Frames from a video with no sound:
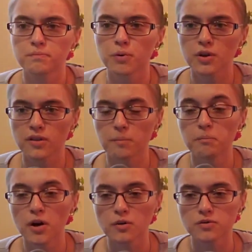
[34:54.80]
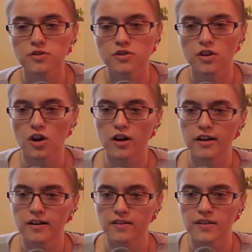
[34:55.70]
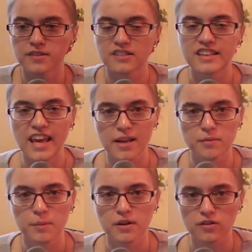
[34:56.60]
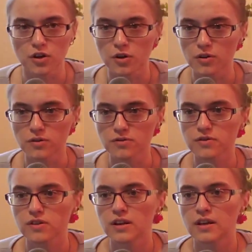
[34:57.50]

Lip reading: put the most on this game among the girls,